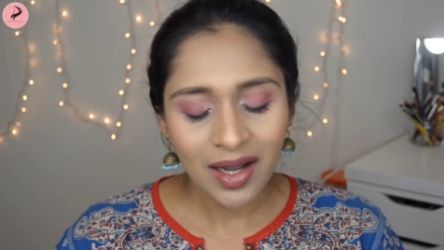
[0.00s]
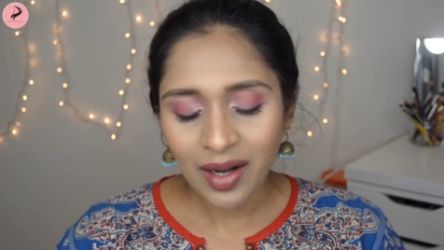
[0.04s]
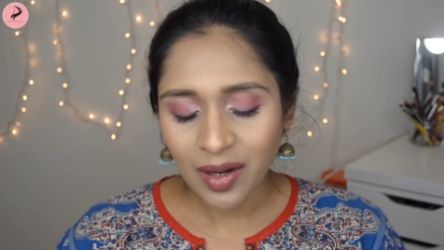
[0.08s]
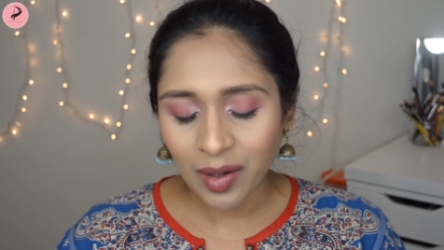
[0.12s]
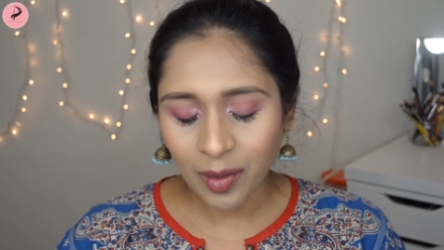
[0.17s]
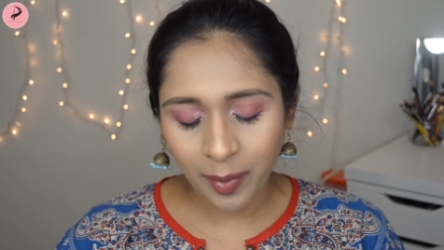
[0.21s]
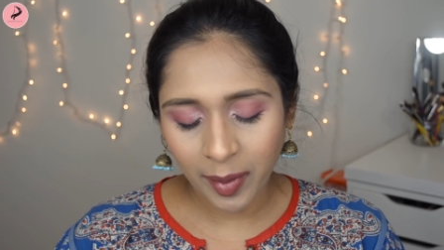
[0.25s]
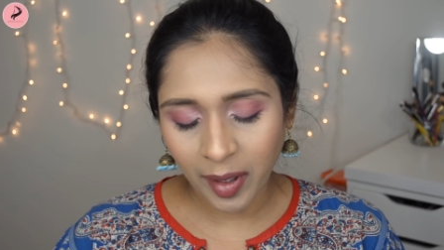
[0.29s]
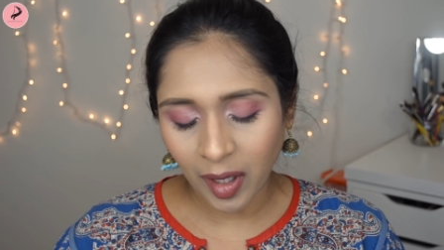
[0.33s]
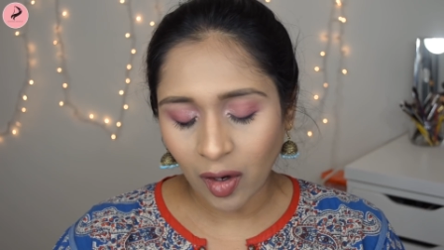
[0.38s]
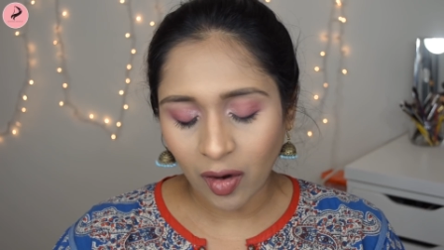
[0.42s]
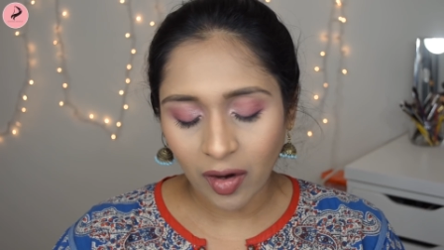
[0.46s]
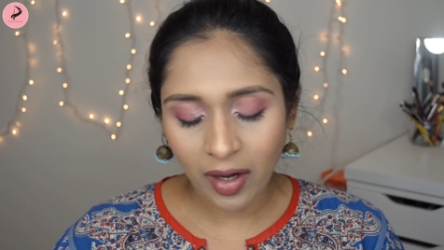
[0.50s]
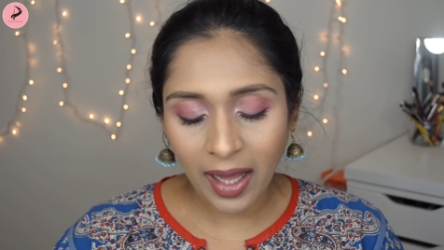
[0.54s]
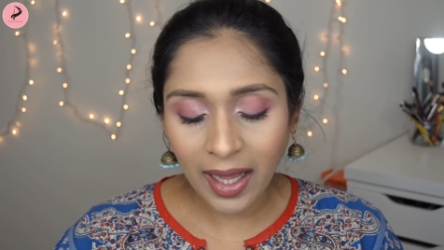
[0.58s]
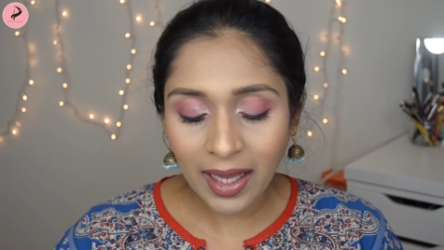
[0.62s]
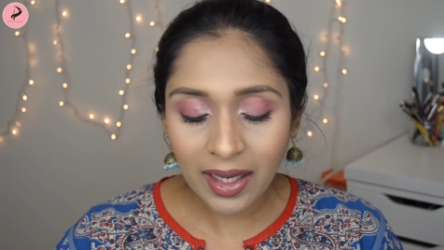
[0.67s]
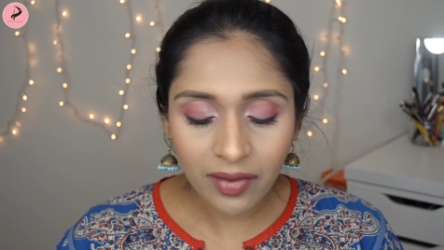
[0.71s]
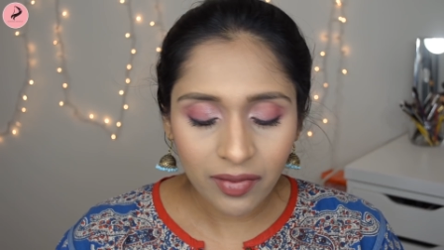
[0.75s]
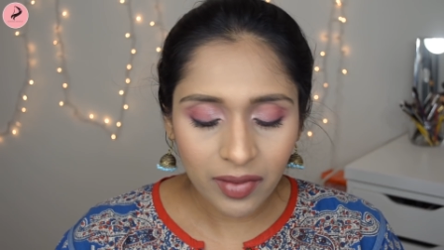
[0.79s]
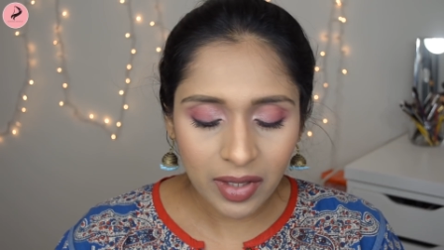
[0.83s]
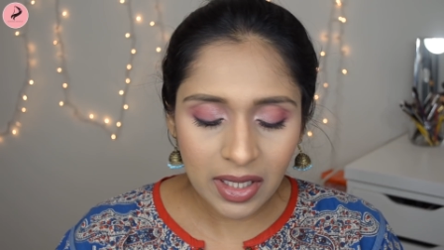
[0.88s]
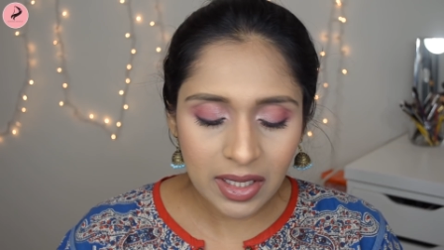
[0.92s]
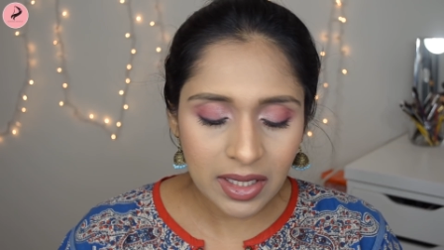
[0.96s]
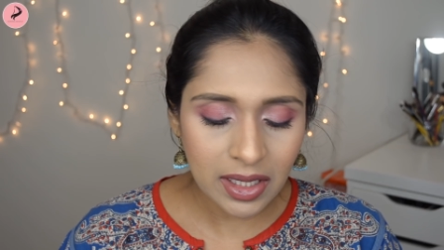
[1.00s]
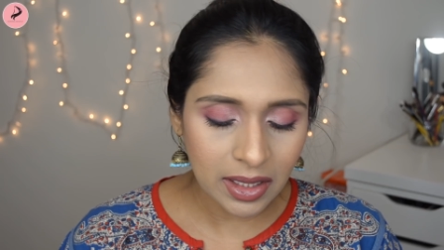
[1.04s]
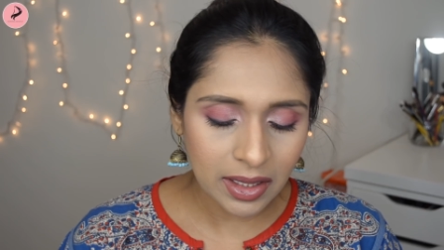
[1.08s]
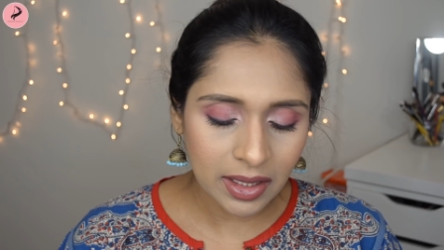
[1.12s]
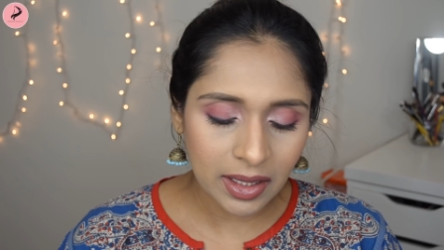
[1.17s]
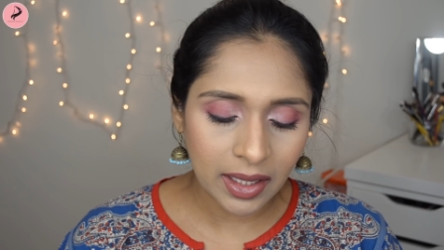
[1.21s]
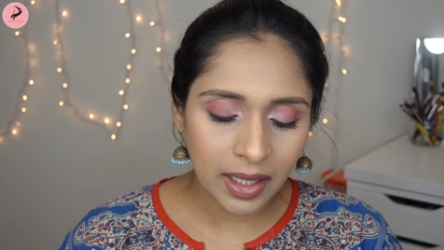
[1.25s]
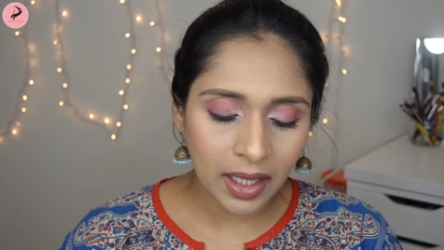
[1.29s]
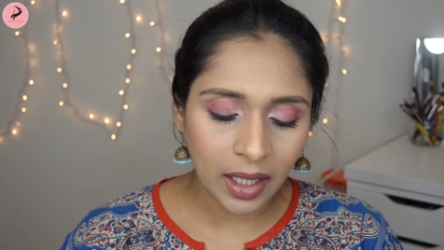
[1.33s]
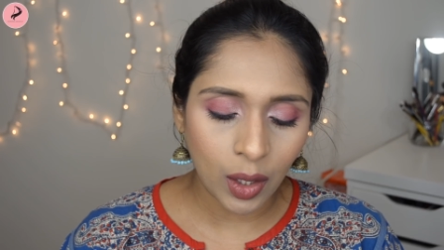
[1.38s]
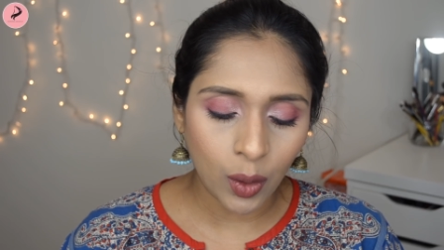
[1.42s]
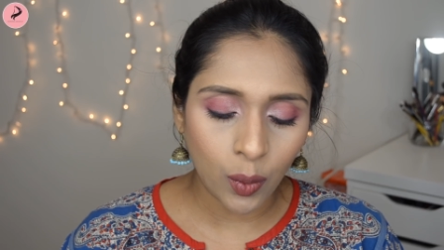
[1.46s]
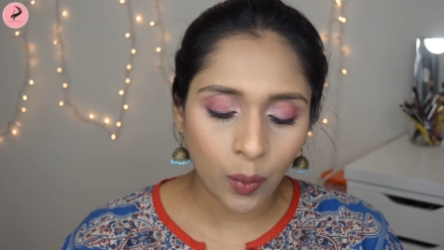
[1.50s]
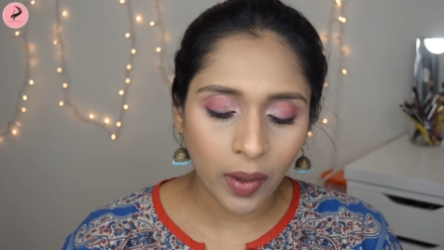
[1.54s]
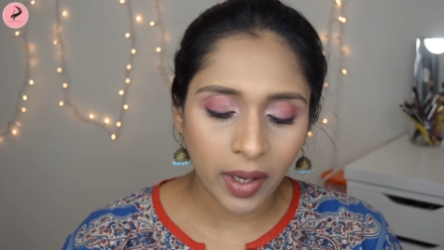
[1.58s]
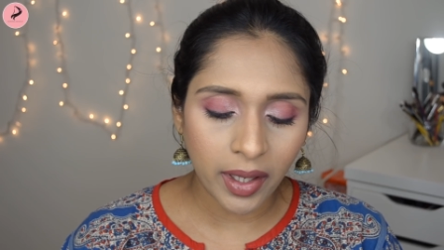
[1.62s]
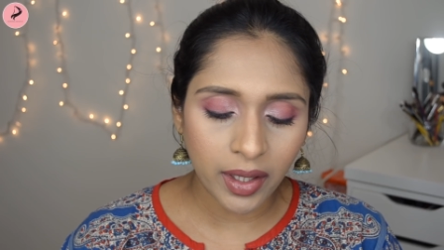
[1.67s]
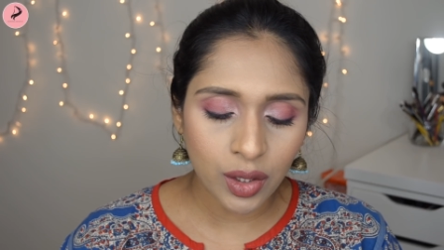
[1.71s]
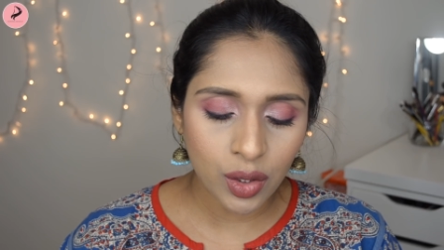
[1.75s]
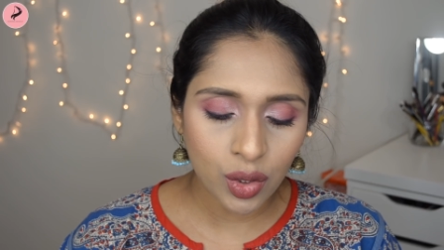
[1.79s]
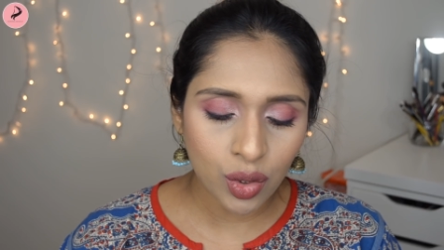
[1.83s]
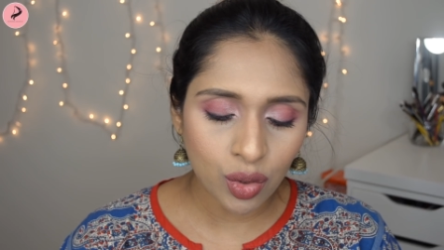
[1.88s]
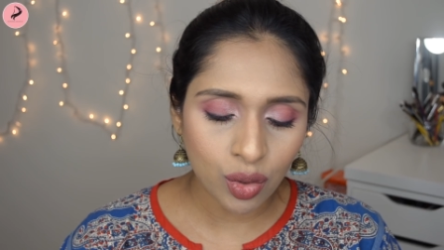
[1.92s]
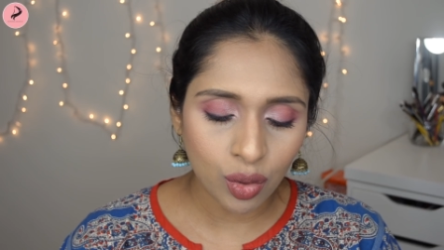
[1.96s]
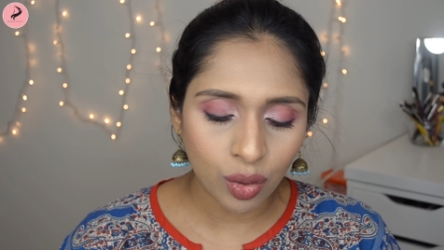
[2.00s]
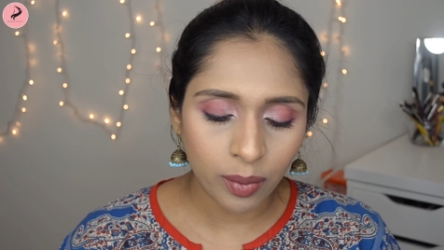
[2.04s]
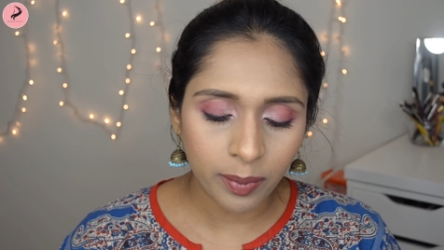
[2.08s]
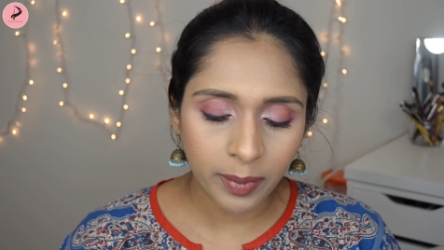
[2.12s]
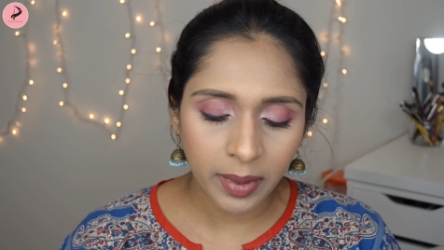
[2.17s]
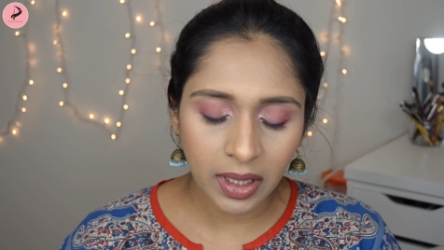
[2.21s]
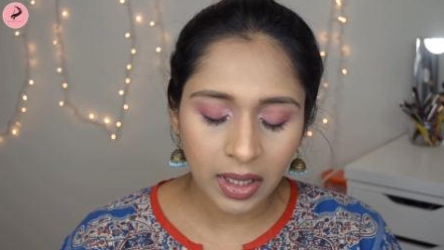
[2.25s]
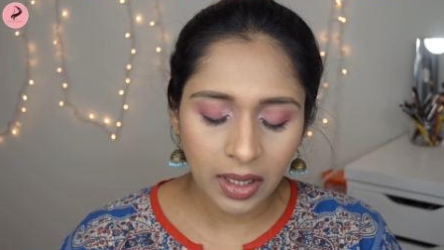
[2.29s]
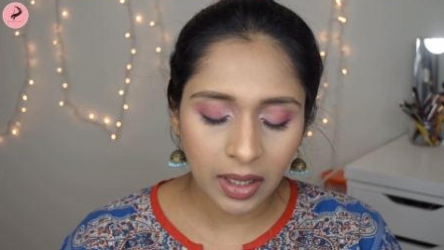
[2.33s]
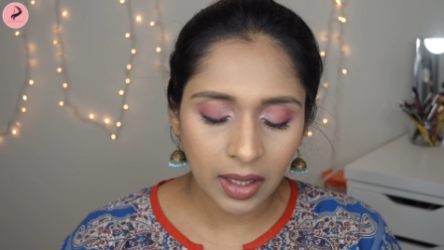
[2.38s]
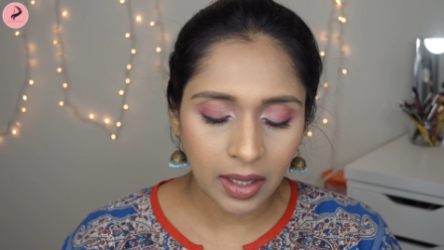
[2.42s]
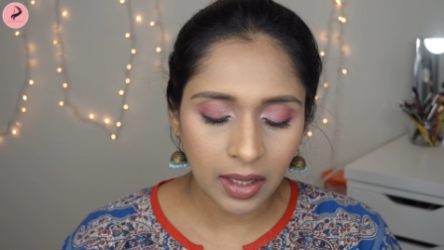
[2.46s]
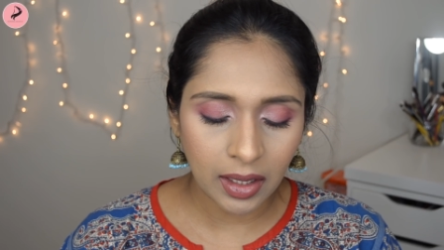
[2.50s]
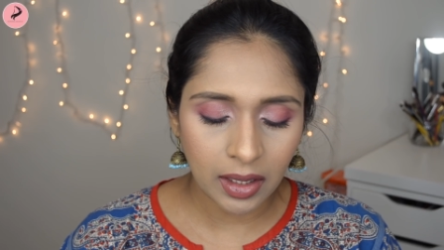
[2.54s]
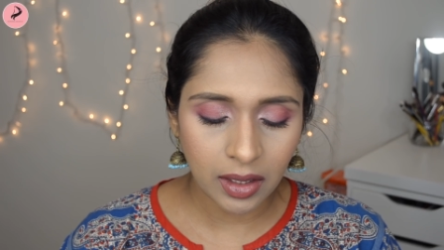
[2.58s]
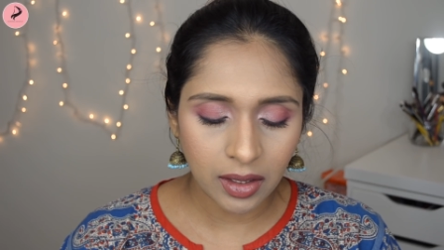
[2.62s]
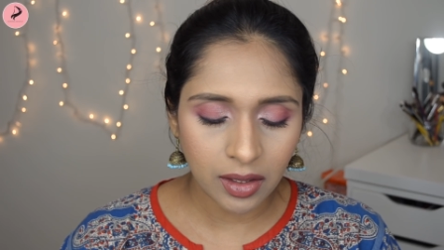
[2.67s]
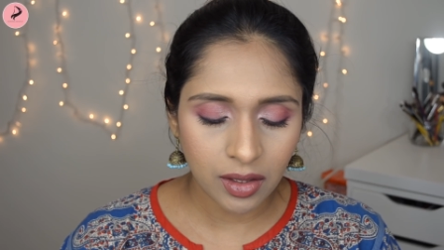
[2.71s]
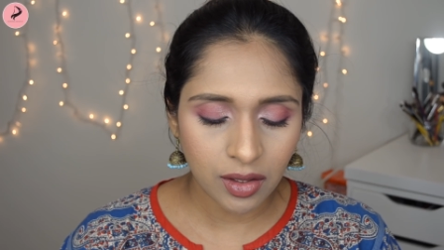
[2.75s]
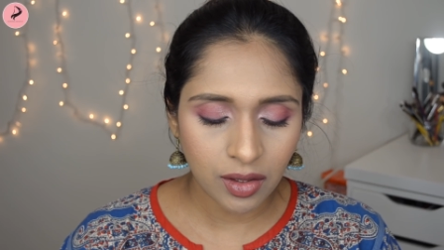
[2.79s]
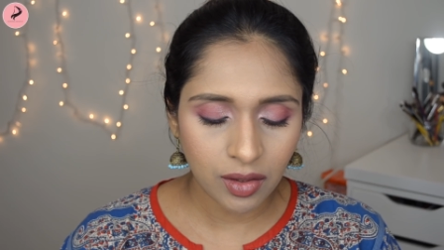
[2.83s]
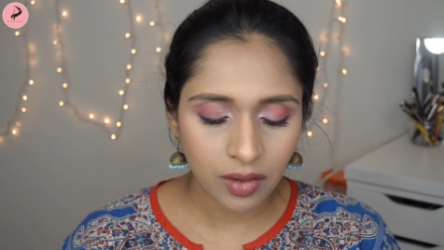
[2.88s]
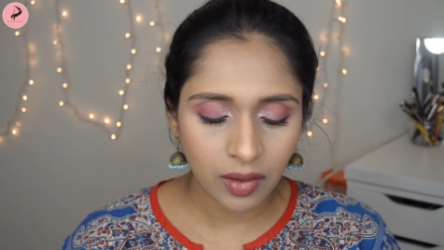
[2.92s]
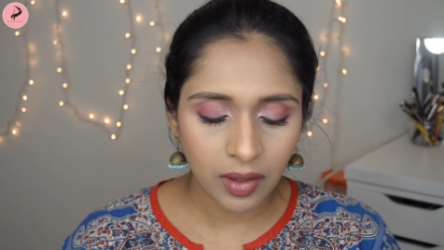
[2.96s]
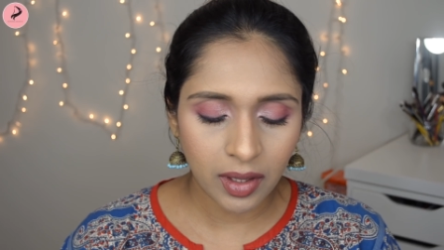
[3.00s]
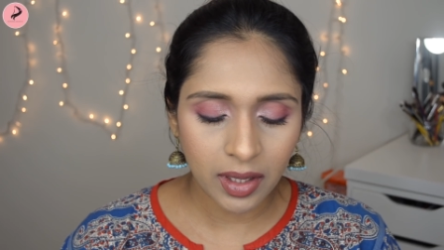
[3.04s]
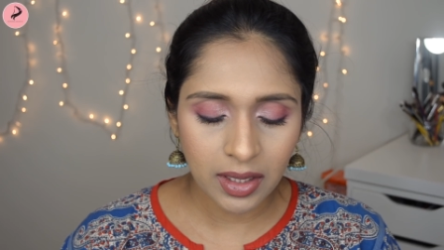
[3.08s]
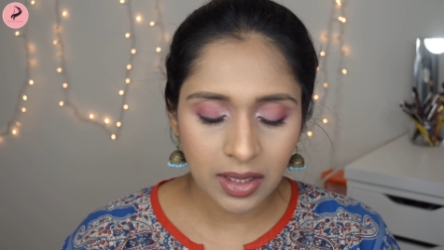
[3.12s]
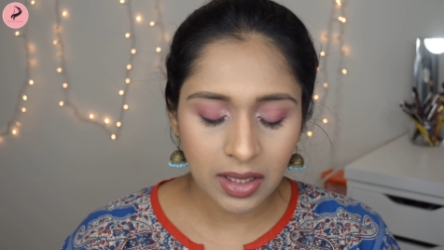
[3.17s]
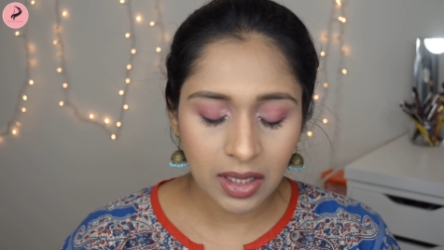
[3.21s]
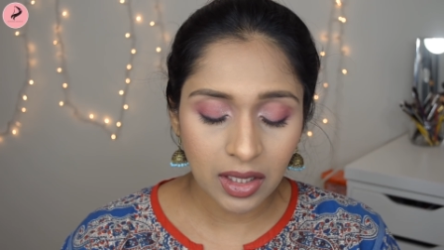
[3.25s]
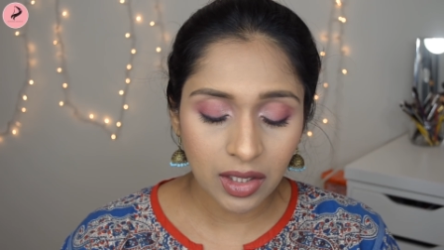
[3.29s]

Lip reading: Oh my god, I recently acquired so many highlighters, you guys.